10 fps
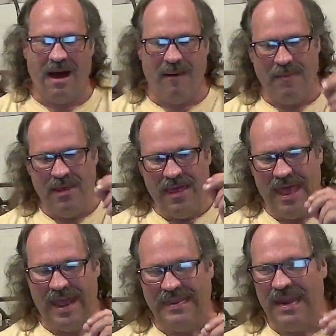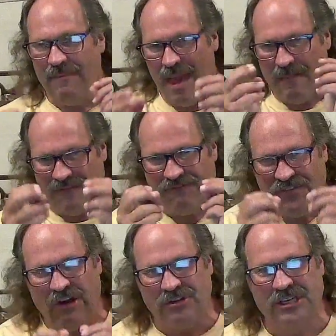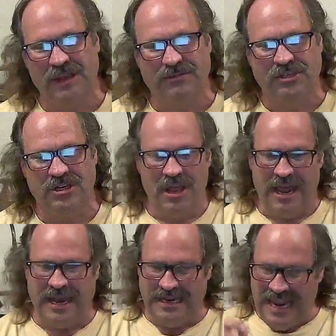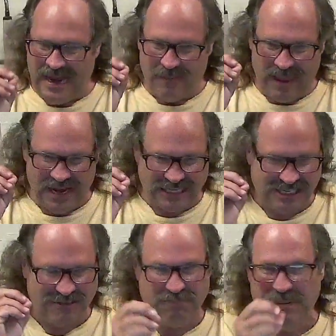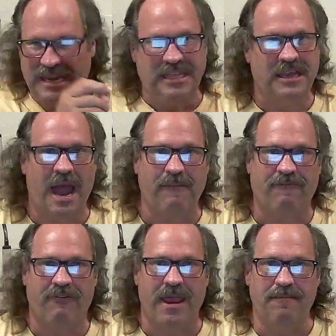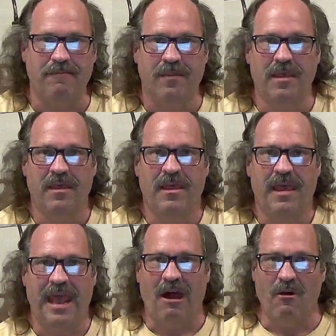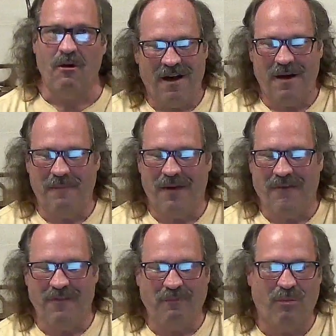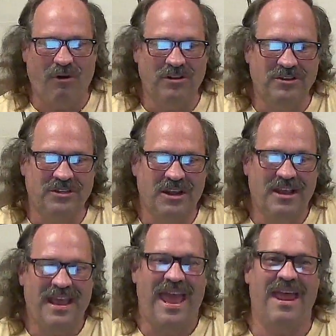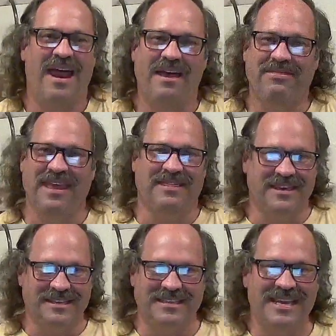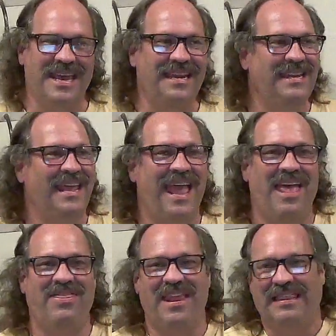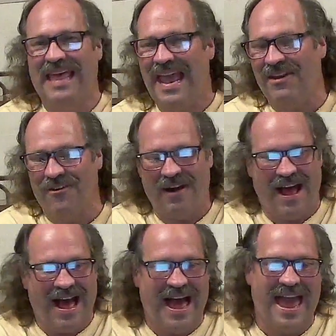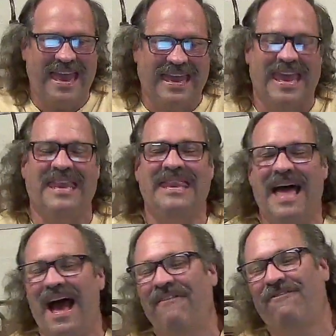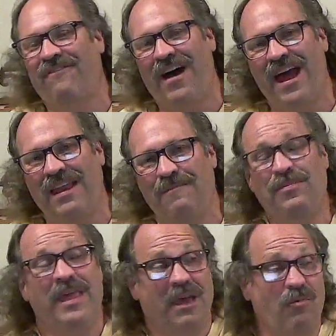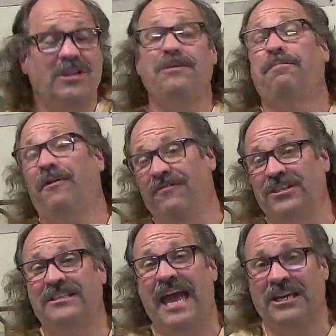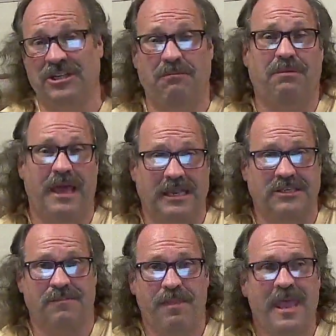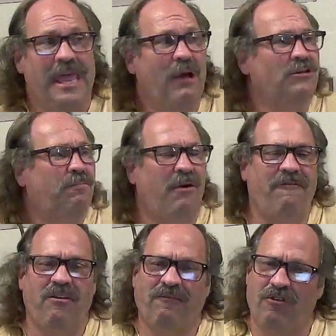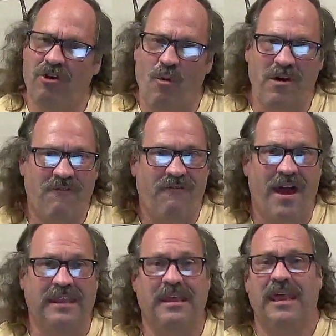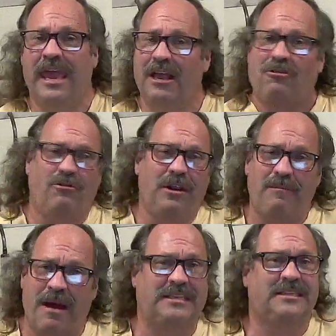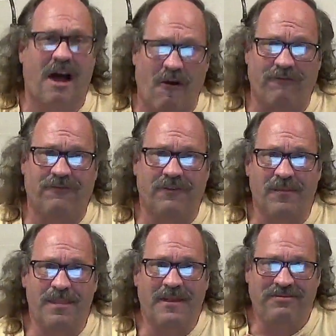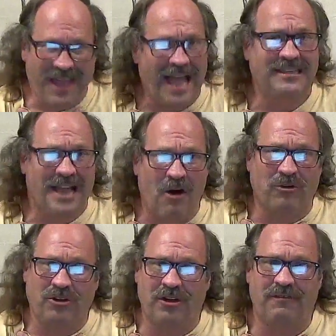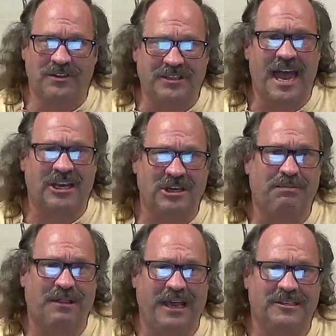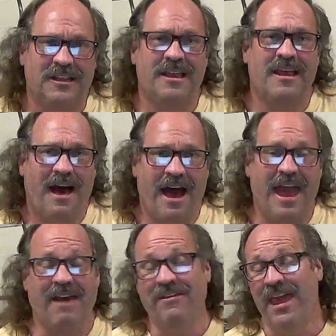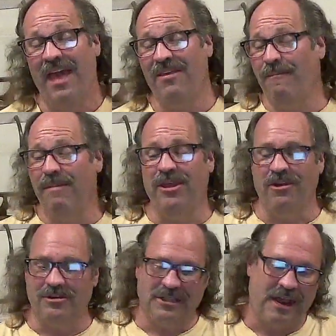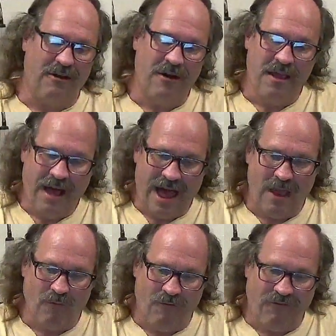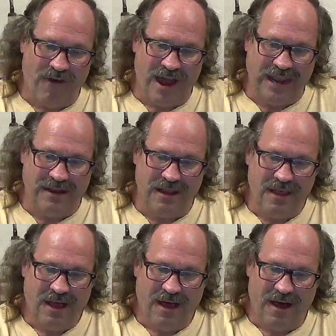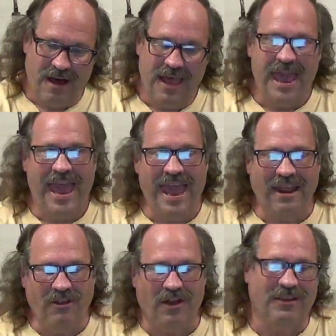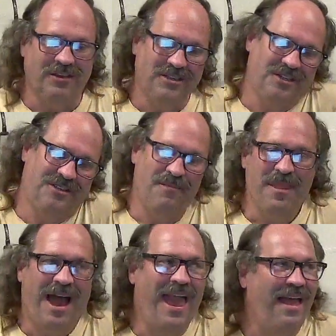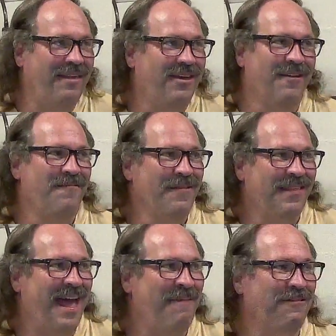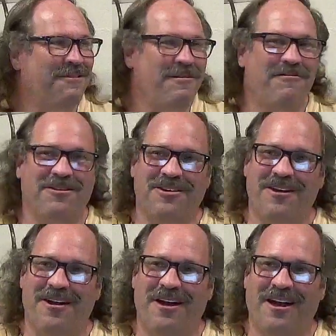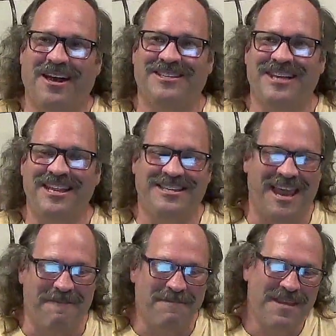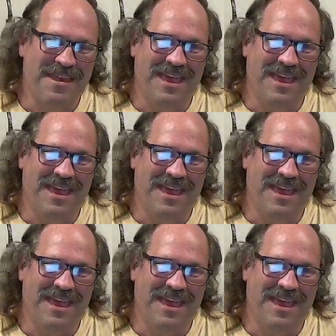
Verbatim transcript: um, and I need them at my fingertips, and I need them in a speedy time frame um, of importance. And I think this is it. And then later, I cannot find. It was a perfect stashing place. It was perfect for no one to find it, including myself. That's how good of a stashing place I have. And then maybe years later, I will find, uh, hey, look, this is, I, I think that happened to me with a, a cassette tape.